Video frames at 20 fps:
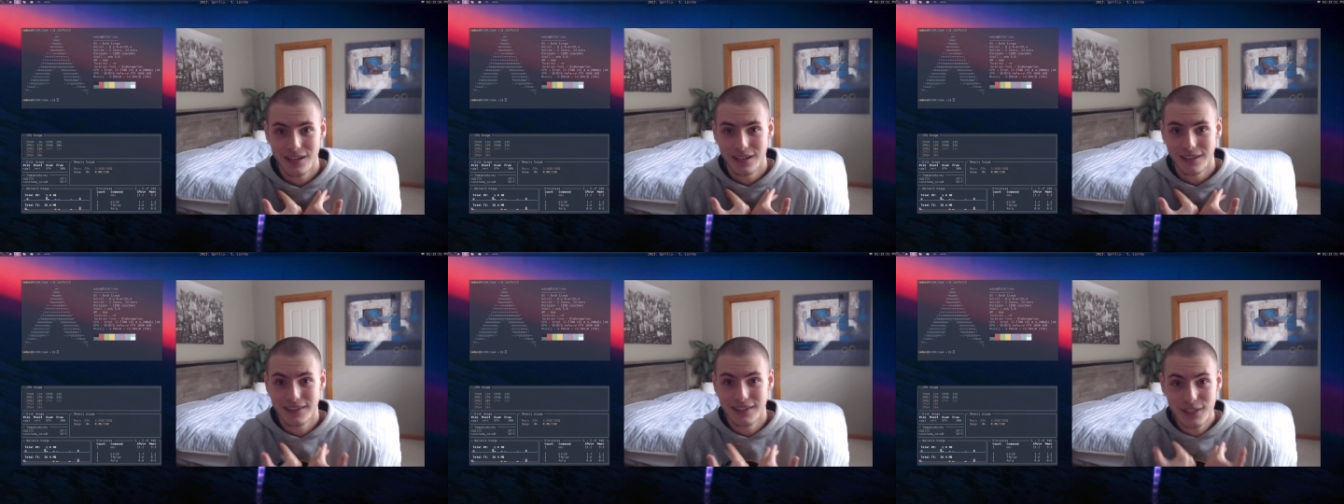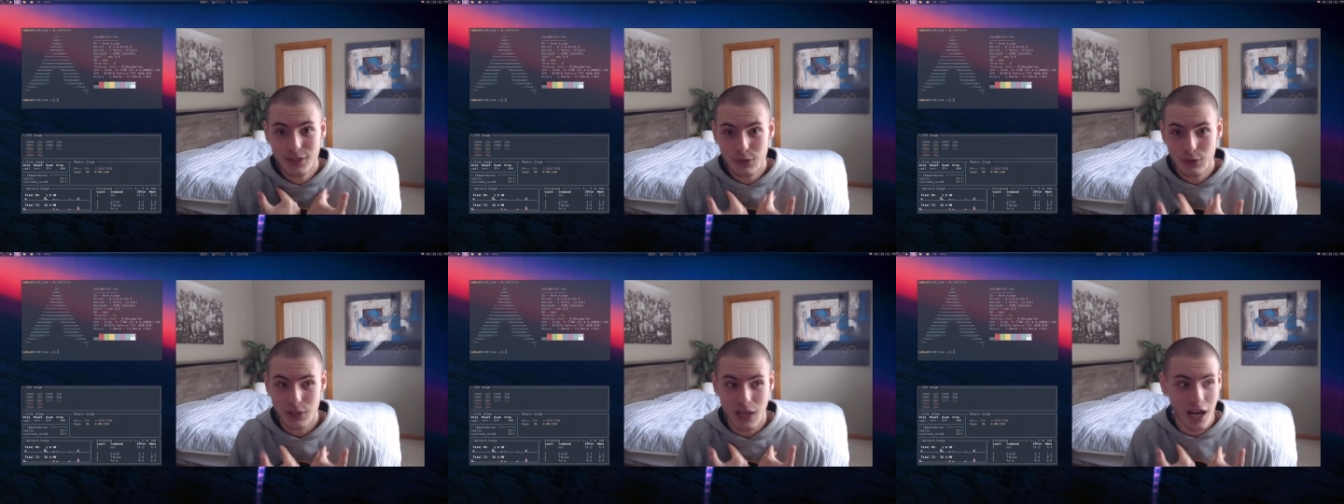
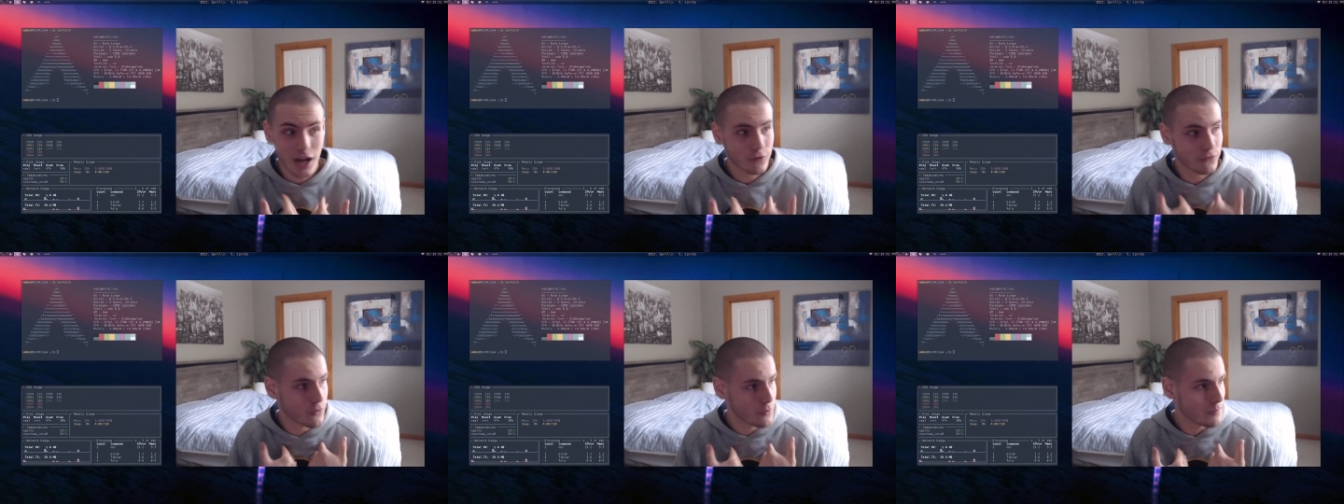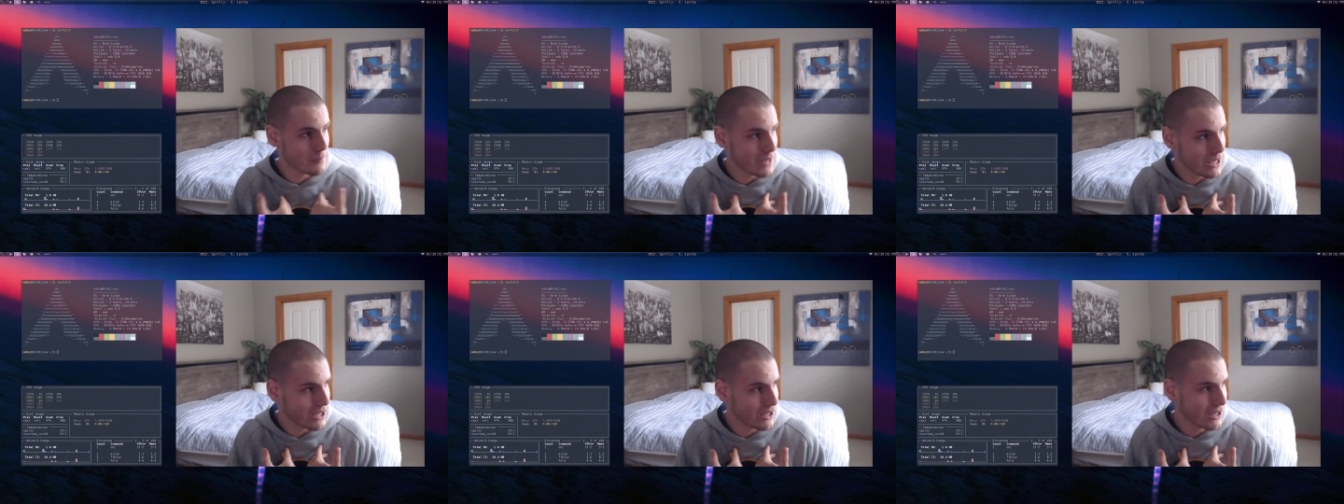This was hard for
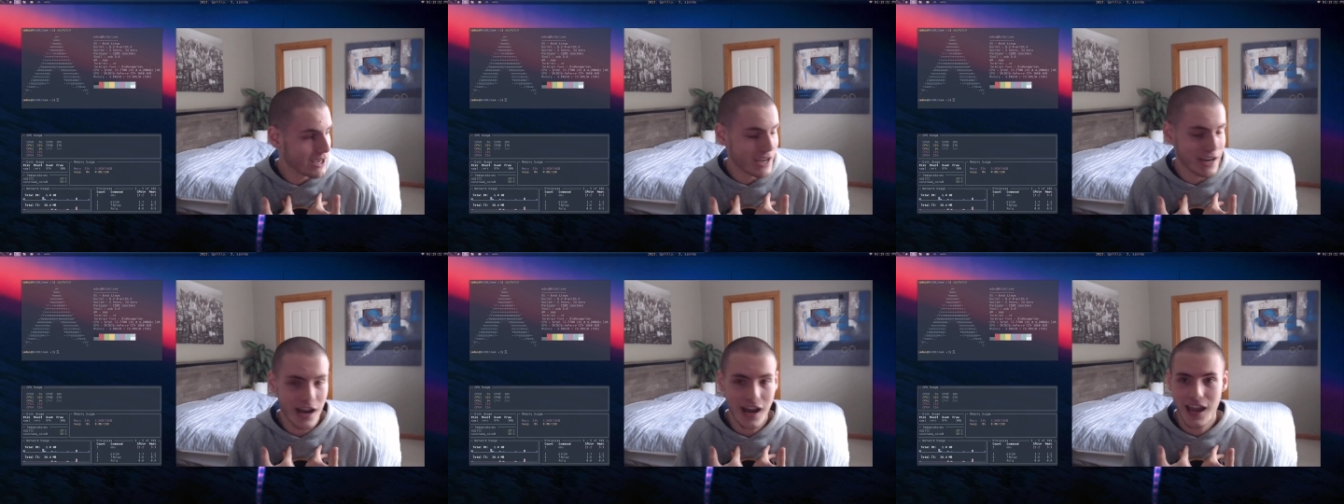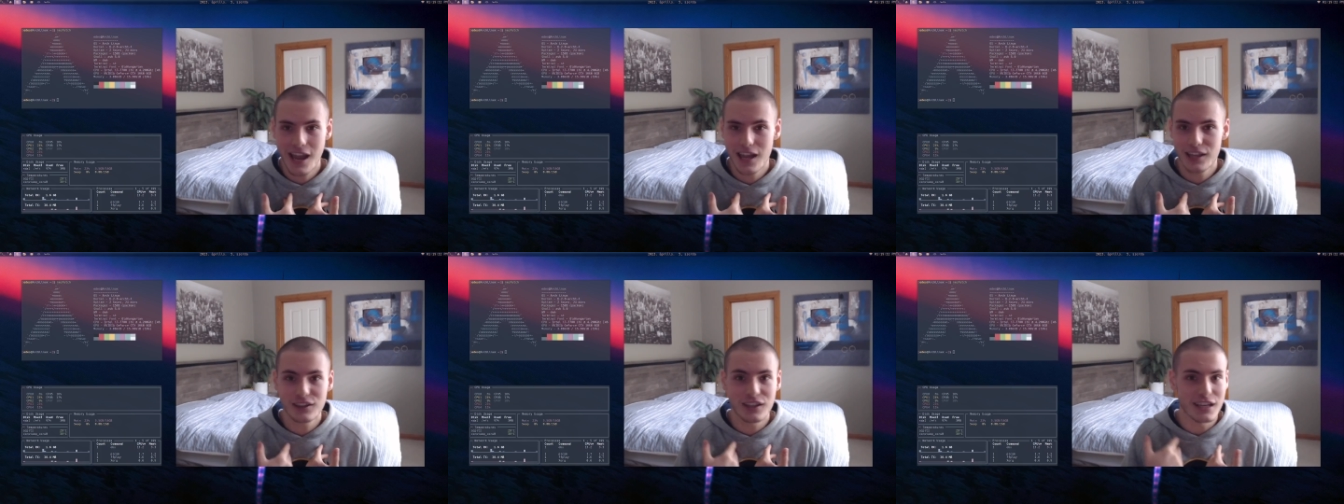me, and I
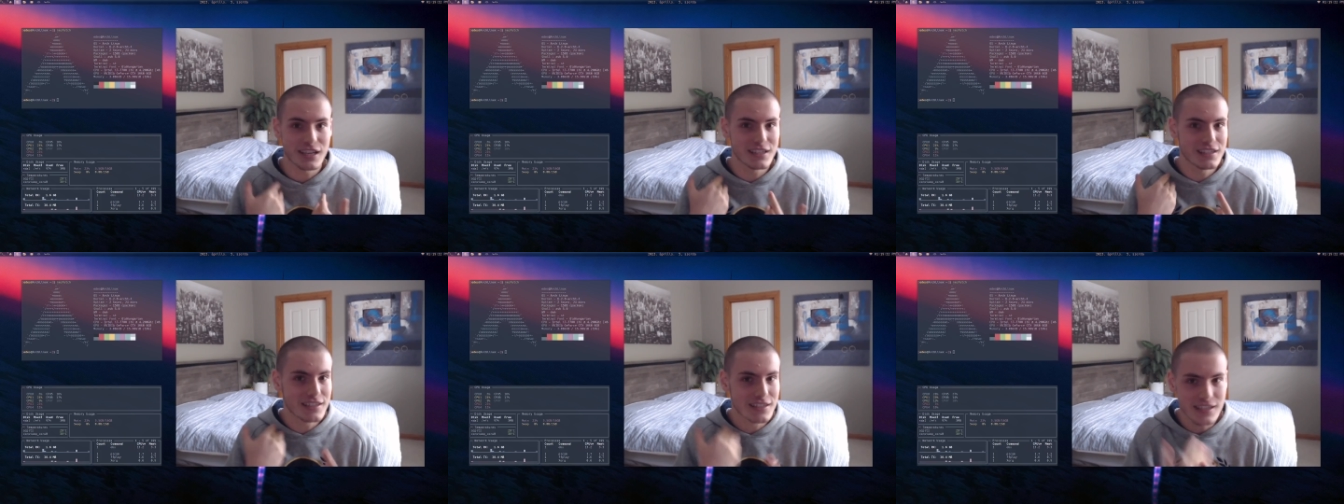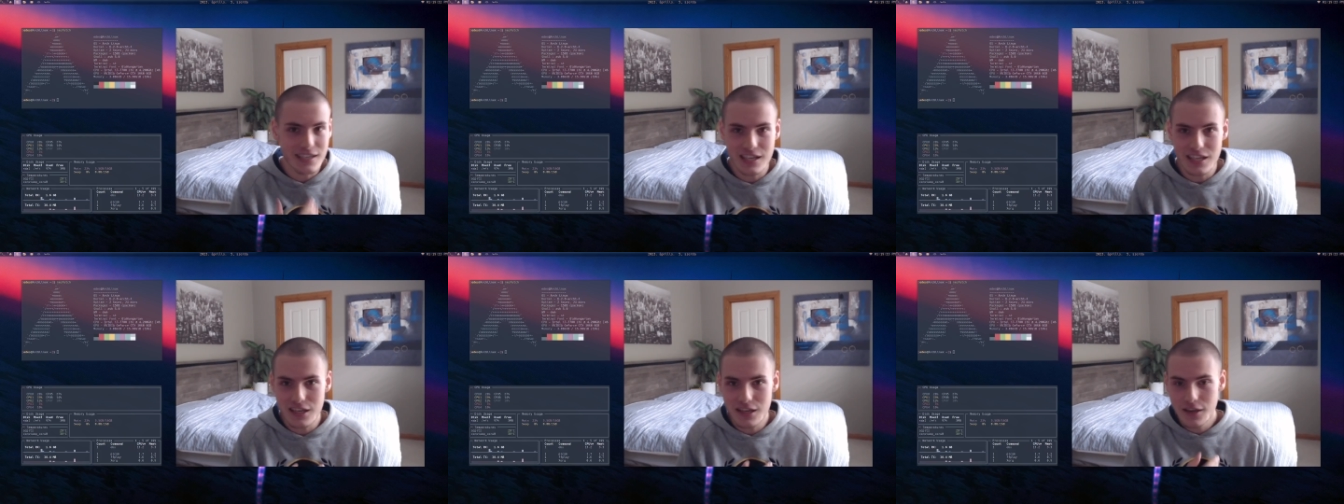had like
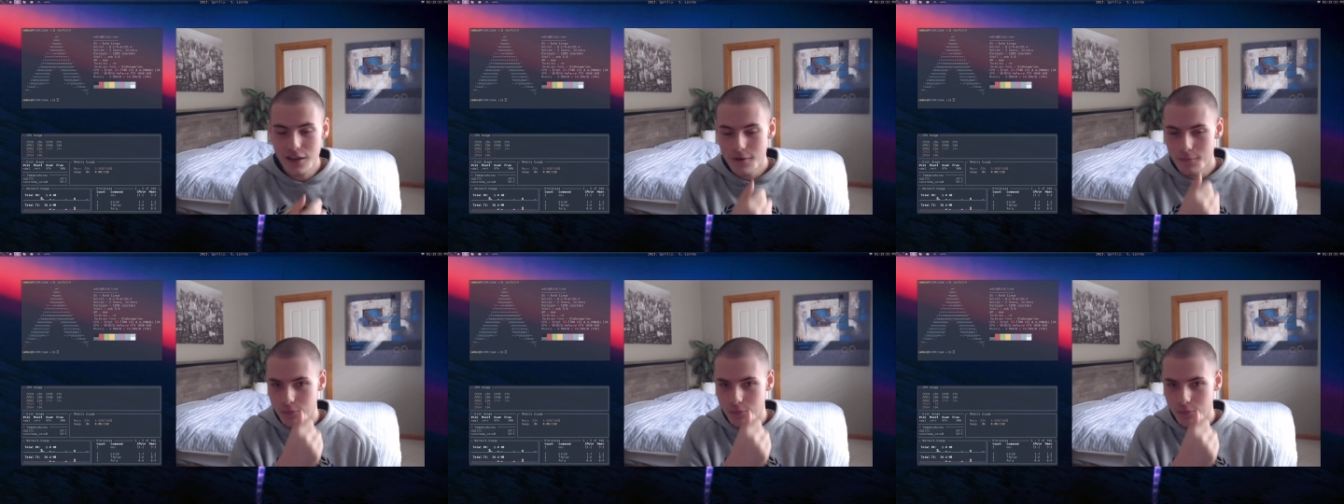C